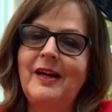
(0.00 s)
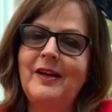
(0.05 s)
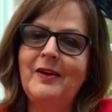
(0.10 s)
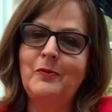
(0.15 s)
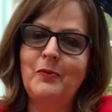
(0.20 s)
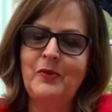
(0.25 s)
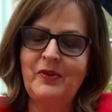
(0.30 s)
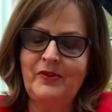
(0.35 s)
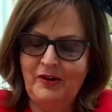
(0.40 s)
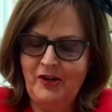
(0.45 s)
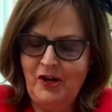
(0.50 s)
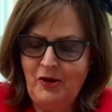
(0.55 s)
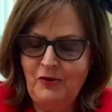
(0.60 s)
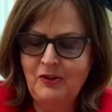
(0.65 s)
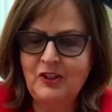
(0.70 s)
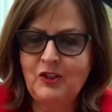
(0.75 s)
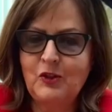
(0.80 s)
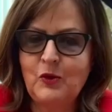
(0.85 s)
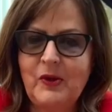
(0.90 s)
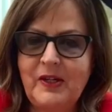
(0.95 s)
with no
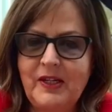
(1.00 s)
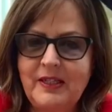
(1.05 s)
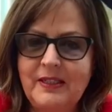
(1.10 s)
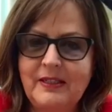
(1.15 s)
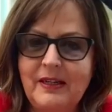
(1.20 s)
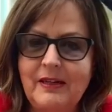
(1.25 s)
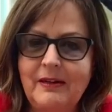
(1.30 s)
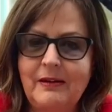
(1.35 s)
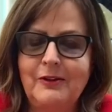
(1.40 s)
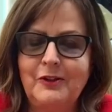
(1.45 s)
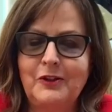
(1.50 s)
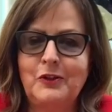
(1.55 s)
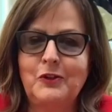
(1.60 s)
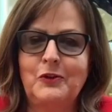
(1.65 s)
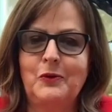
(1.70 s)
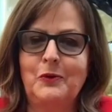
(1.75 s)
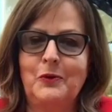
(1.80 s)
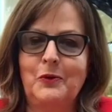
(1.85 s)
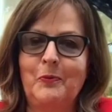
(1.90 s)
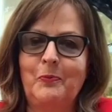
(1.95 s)
squeezing at
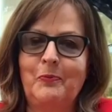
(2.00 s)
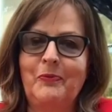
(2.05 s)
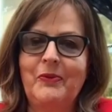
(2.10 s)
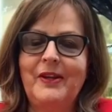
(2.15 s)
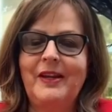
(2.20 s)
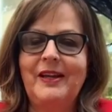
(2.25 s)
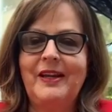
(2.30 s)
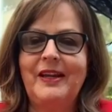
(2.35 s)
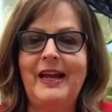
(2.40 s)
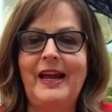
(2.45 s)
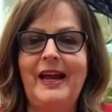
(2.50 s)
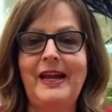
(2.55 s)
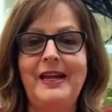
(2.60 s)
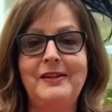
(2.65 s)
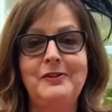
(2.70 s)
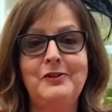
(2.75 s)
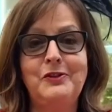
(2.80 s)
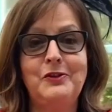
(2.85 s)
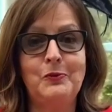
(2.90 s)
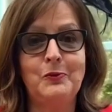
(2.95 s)
all.
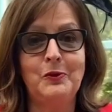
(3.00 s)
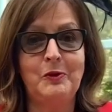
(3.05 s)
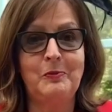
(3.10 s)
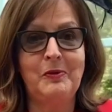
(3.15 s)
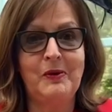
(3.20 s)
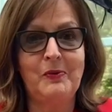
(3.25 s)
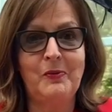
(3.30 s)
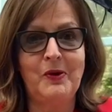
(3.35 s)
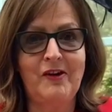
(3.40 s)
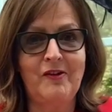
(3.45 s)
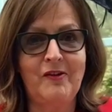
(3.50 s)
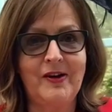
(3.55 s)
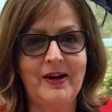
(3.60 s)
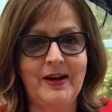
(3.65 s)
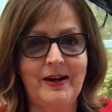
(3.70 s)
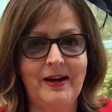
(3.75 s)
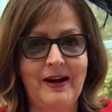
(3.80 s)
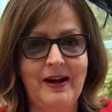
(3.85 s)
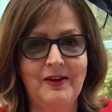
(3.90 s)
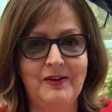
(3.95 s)
And you would be wearing
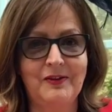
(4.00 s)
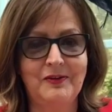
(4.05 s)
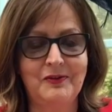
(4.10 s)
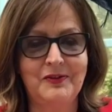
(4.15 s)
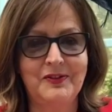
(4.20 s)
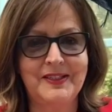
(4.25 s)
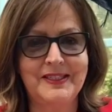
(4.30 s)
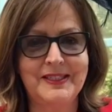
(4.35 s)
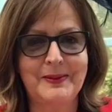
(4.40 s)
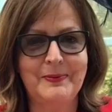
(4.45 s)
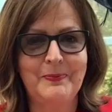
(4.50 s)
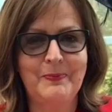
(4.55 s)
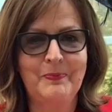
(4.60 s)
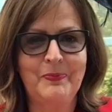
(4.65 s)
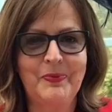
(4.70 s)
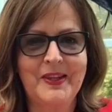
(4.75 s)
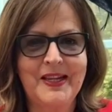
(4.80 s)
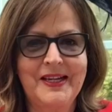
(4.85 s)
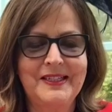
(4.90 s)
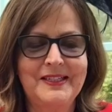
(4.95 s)
gloves.
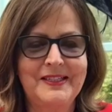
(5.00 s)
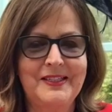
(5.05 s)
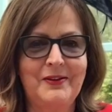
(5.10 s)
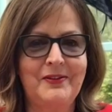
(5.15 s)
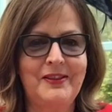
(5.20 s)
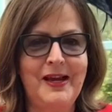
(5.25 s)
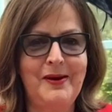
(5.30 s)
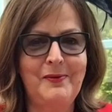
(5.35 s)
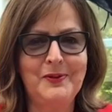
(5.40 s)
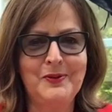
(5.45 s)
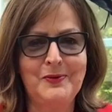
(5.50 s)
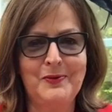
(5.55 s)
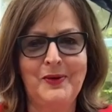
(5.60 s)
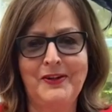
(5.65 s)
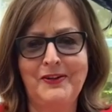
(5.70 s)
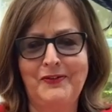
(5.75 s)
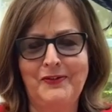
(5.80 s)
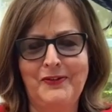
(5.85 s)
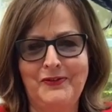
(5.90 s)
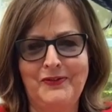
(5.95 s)
So that was one
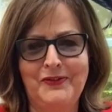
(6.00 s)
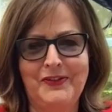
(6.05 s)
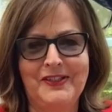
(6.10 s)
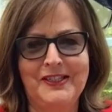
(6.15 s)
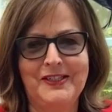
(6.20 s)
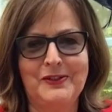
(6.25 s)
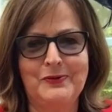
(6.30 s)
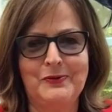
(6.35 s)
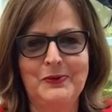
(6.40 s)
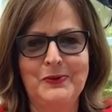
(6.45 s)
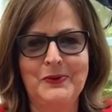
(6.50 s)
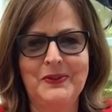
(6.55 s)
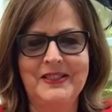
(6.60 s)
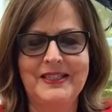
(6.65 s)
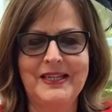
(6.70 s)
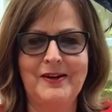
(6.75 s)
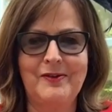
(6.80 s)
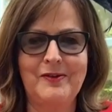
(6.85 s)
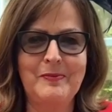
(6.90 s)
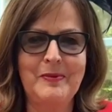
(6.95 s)
of the first rules I
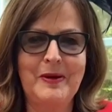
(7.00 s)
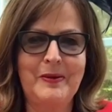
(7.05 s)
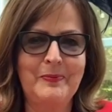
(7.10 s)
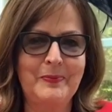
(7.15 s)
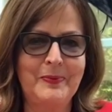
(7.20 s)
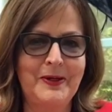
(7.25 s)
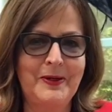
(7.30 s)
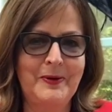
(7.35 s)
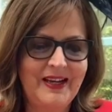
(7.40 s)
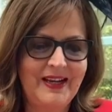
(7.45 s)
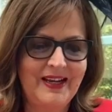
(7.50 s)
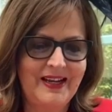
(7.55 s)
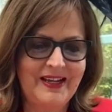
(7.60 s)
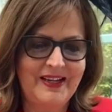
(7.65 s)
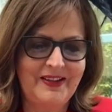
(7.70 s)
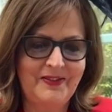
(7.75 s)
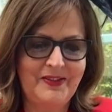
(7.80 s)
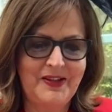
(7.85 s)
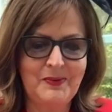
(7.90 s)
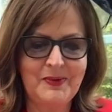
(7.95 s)
remember.
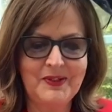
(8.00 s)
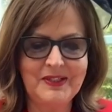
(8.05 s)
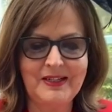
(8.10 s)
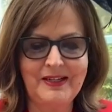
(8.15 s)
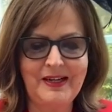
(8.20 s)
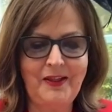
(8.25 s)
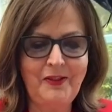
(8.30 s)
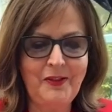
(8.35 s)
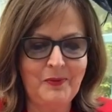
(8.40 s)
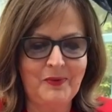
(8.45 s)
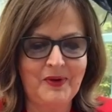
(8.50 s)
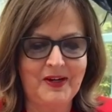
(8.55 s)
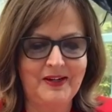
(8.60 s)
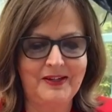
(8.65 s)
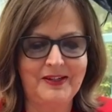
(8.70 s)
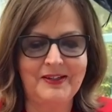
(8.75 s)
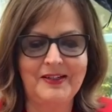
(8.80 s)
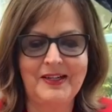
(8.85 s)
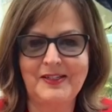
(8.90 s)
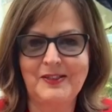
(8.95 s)
There was another
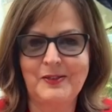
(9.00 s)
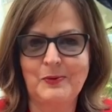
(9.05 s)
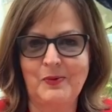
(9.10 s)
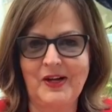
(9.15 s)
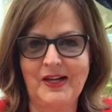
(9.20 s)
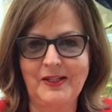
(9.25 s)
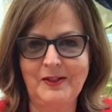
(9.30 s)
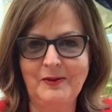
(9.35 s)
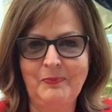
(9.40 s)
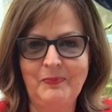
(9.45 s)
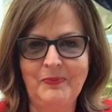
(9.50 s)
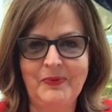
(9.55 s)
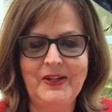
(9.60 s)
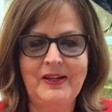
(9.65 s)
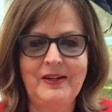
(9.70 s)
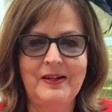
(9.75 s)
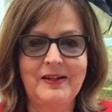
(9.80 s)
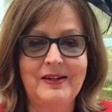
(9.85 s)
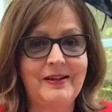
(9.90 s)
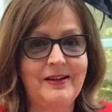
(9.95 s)
one as well,
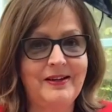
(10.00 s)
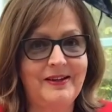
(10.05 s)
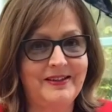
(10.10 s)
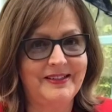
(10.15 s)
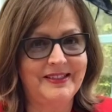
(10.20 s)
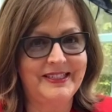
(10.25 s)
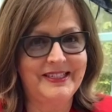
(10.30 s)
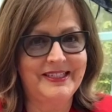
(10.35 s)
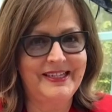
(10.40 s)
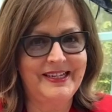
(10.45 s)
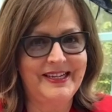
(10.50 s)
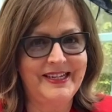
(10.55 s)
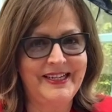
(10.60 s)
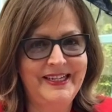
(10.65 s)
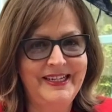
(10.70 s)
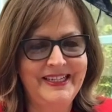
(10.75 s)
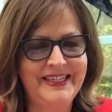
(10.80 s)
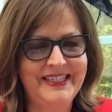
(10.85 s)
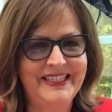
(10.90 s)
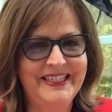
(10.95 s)
curtsying.